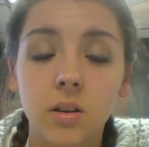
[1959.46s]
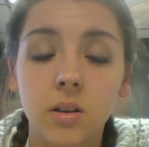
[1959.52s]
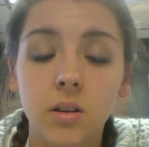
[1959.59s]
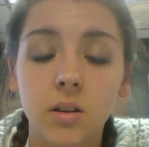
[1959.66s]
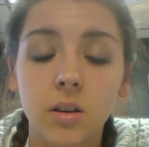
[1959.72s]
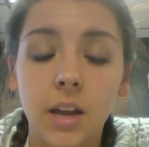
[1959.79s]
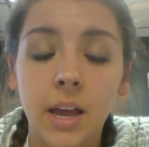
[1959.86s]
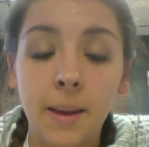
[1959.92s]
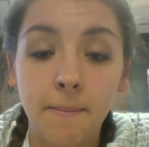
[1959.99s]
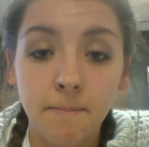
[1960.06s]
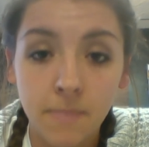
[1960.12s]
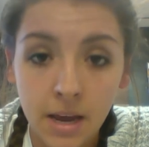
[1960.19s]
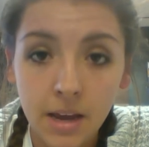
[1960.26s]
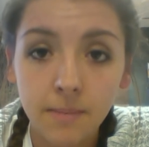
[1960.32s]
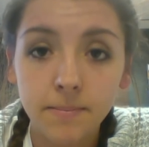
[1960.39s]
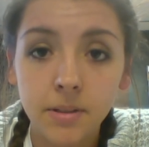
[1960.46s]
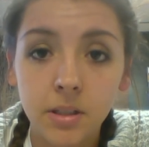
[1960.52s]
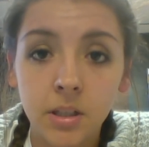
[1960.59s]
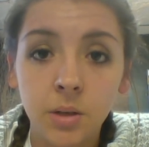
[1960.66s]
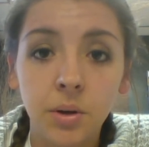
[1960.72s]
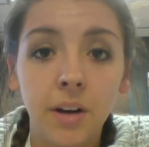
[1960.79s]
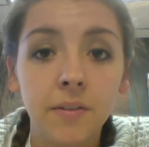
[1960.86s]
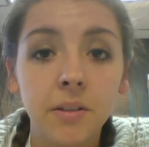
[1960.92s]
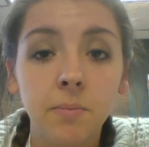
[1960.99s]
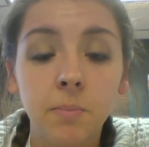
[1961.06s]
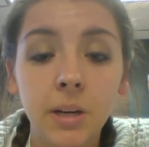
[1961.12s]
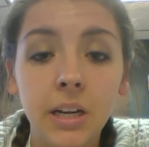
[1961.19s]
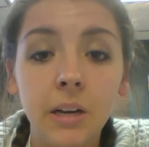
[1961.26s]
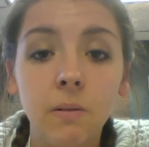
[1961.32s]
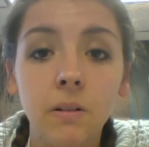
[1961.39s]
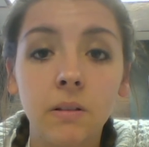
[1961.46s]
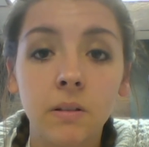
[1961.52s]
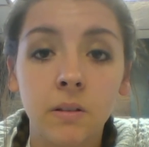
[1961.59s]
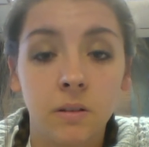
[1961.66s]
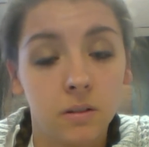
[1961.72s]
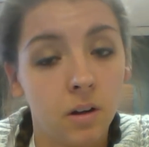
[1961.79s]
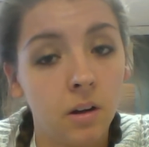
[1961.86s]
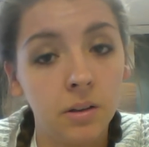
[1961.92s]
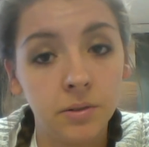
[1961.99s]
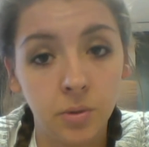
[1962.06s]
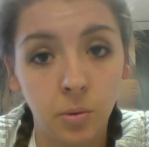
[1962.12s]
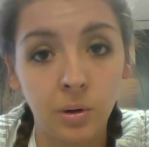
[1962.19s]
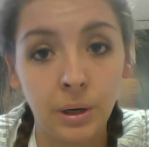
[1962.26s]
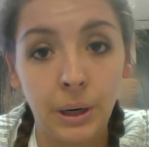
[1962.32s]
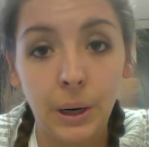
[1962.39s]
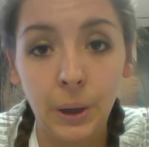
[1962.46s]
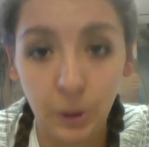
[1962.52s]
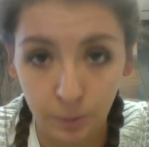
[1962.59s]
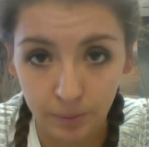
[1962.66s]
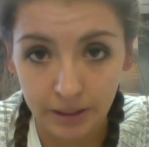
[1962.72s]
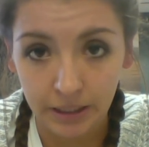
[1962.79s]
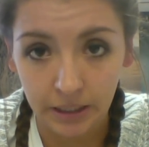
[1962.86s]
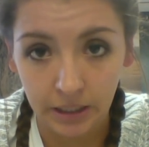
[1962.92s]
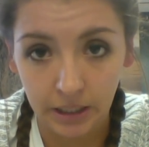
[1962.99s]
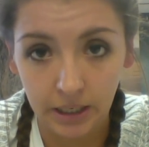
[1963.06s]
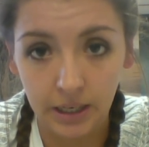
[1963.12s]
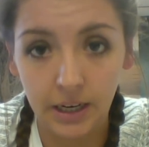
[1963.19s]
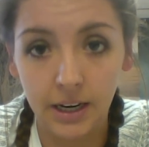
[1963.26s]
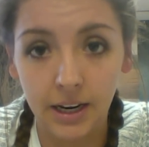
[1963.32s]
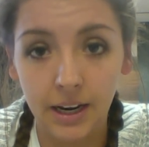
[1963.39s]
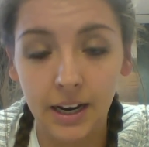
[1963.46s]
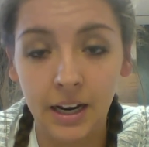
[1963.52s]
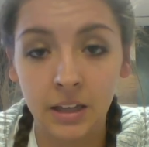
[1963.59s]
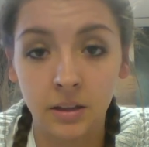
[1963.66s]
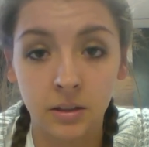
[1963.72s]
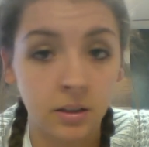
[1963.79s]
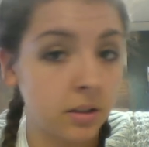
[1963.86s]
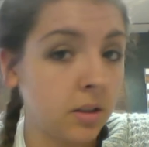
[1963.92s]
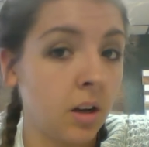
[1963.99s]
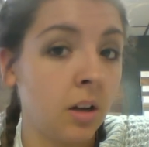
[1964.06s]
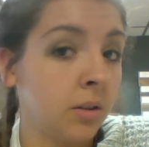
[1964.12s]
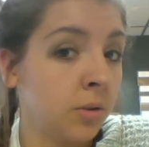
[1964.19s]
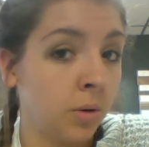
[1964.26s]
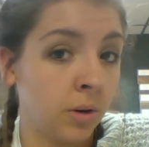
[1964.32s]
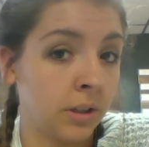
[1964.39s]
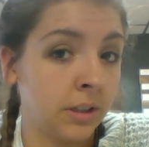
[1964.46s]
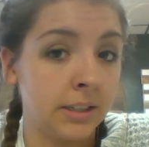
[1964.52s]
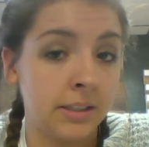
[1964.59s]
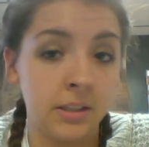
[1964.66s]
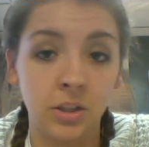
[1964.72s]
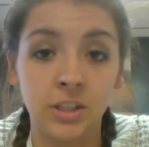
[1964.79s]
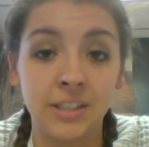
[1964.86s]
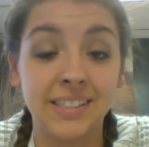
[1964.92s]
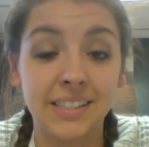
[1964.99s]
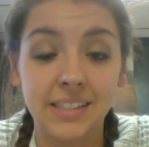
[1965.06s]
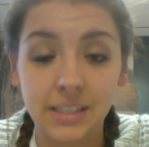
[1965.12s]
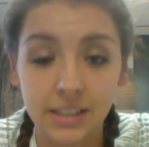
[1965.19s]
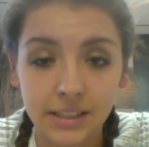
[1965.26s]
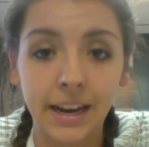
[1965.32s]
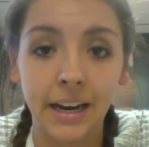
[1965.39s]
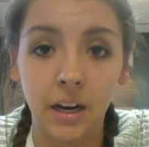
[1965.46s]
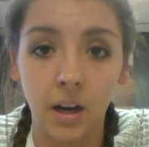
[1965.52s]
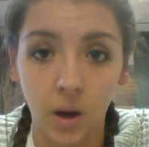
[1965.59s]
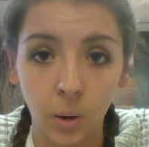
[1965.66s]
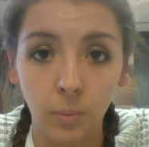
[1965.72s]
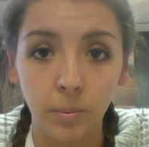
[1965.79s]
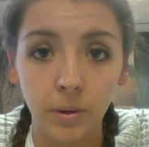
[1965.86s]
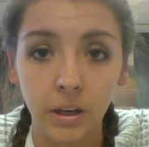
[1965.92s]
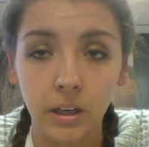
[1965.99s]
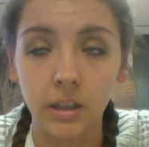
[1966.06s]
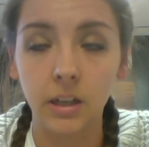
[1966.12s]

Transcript: At MEPS, you have to pee with the stall door open, and the stall door doesn't just stay open.